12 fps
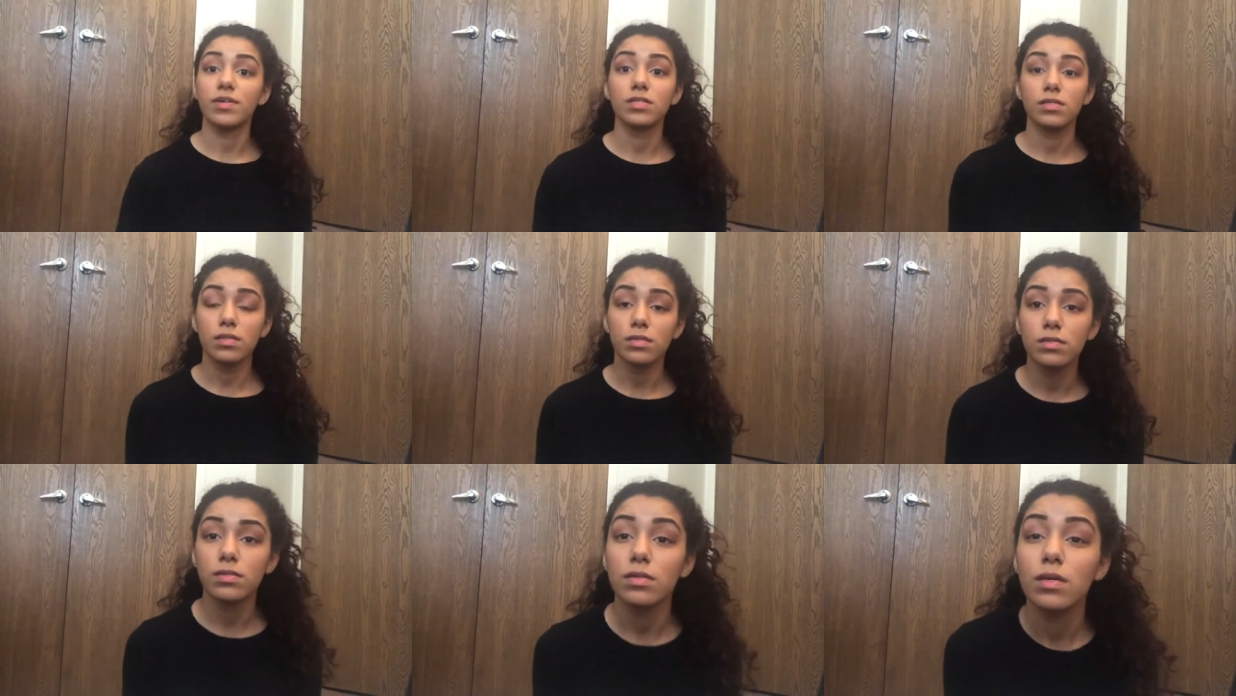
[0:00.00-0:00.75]
fix
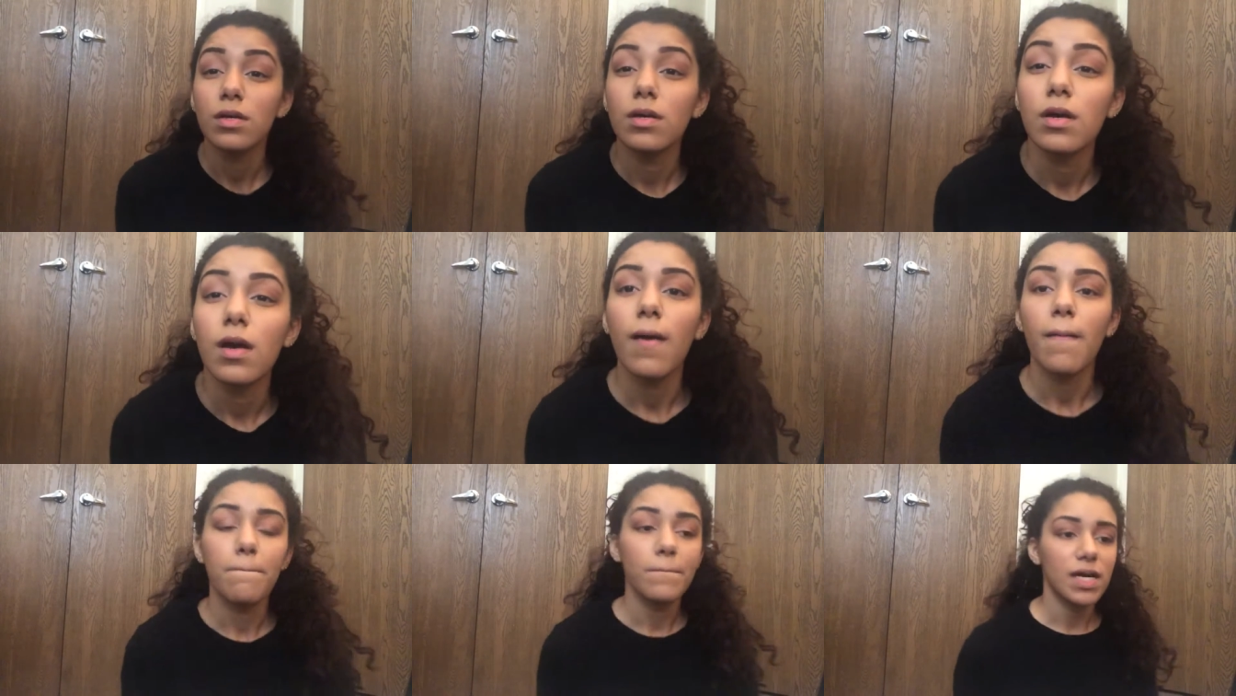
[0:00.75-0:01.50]
this
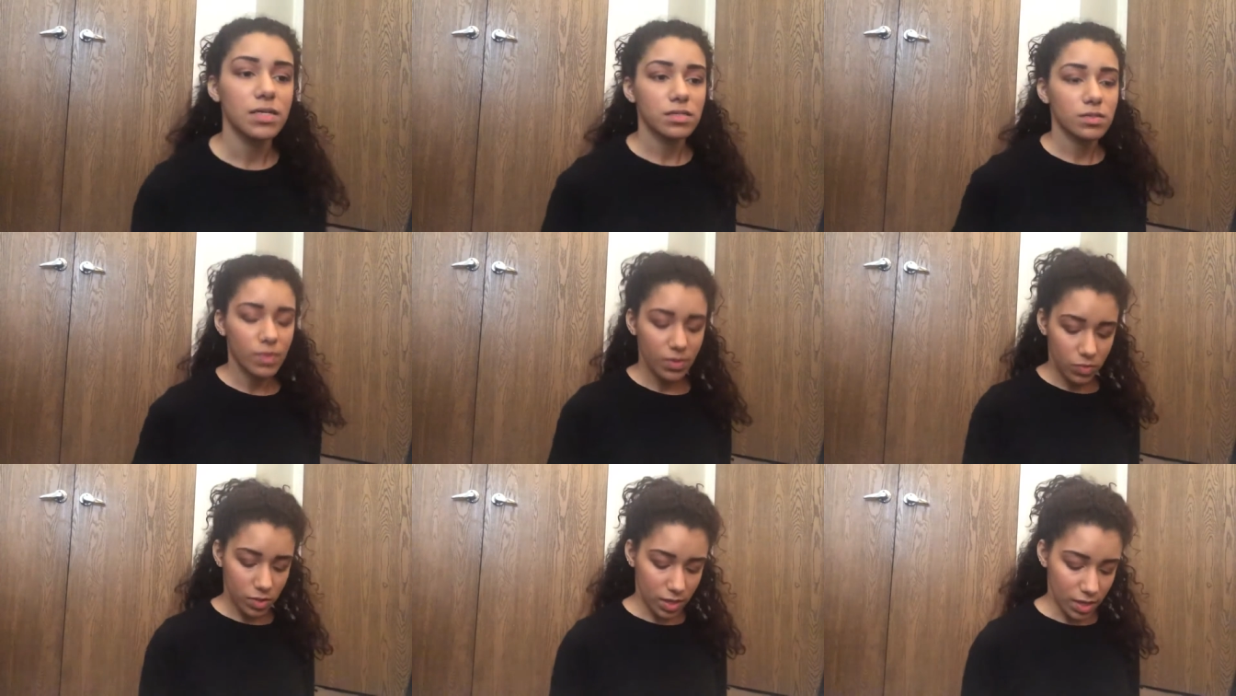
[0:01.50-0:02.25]
mess by
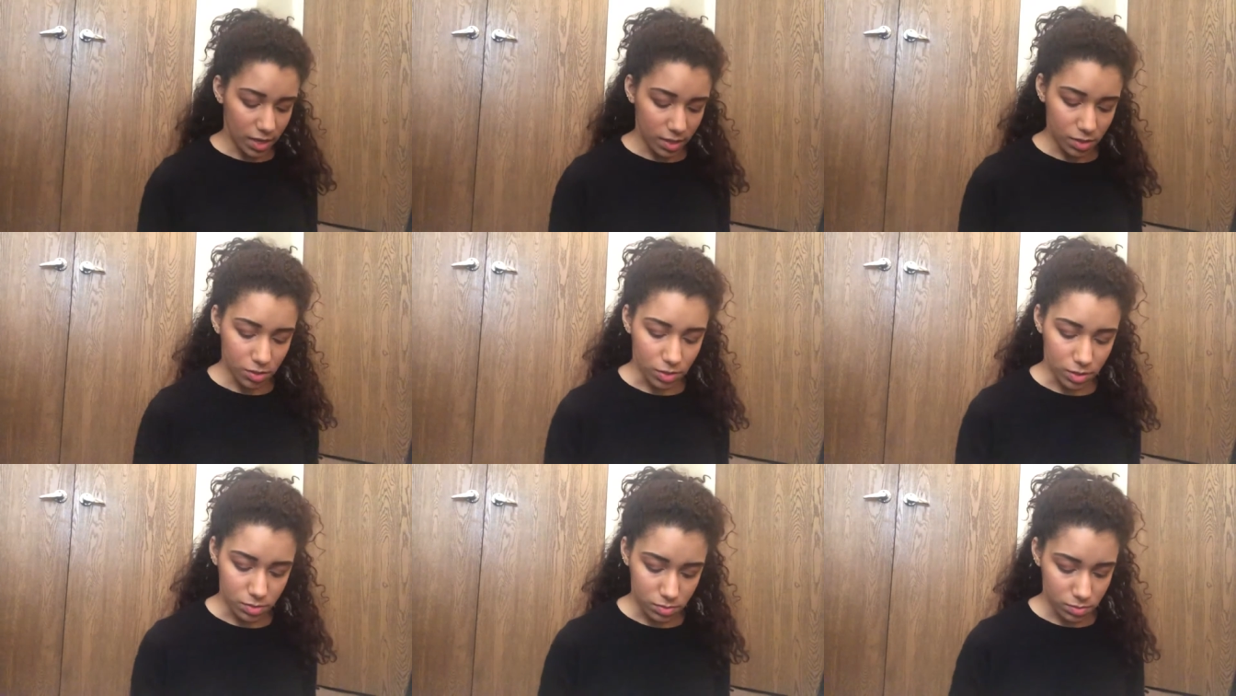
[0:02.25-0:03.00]
putting eyeliner
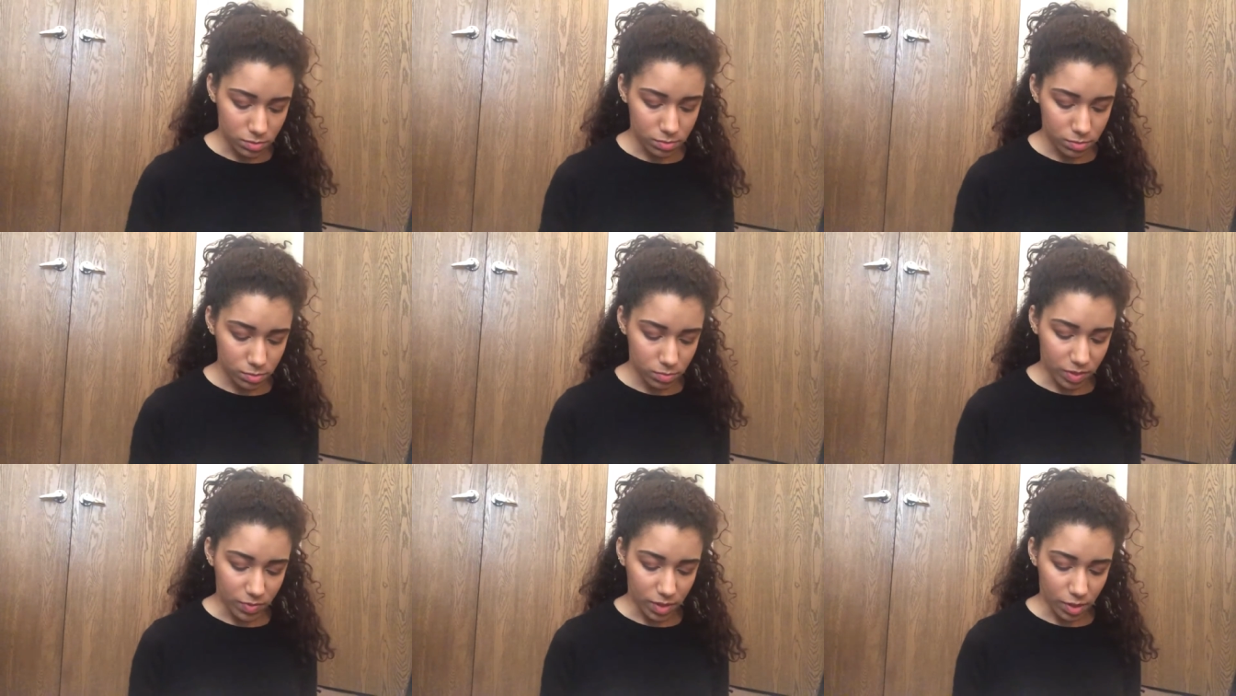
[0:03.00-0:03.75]
on.
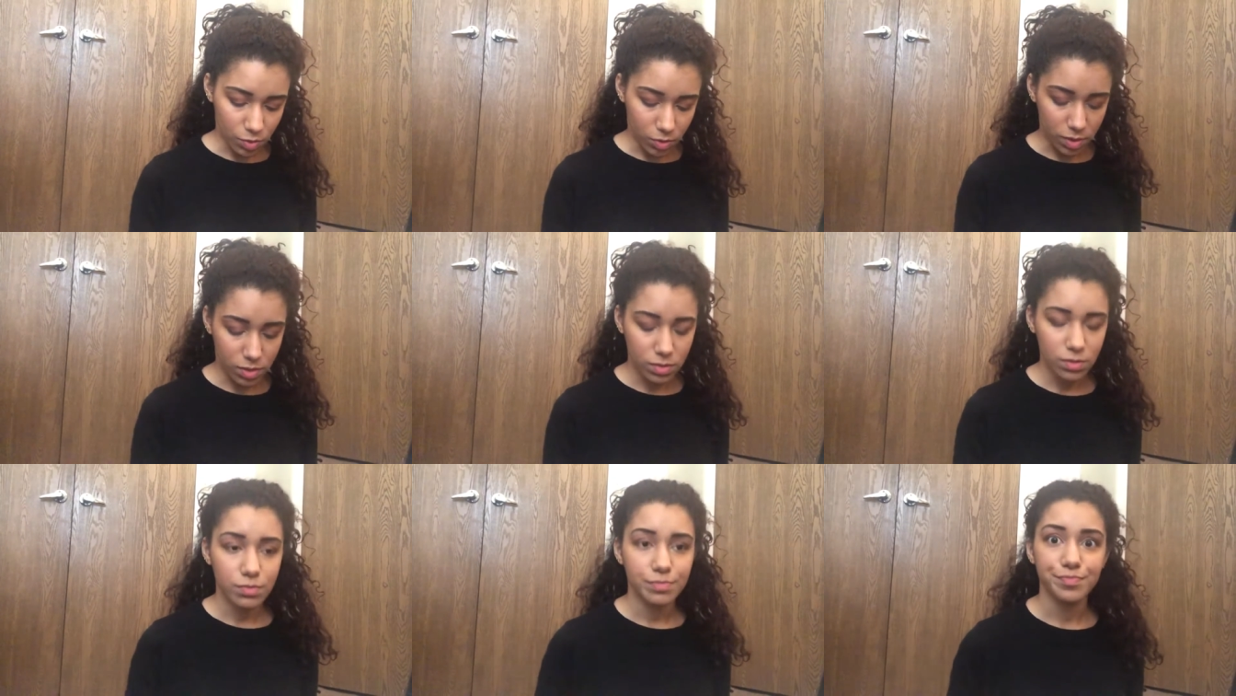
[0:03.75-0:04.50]
Maybe that'll work.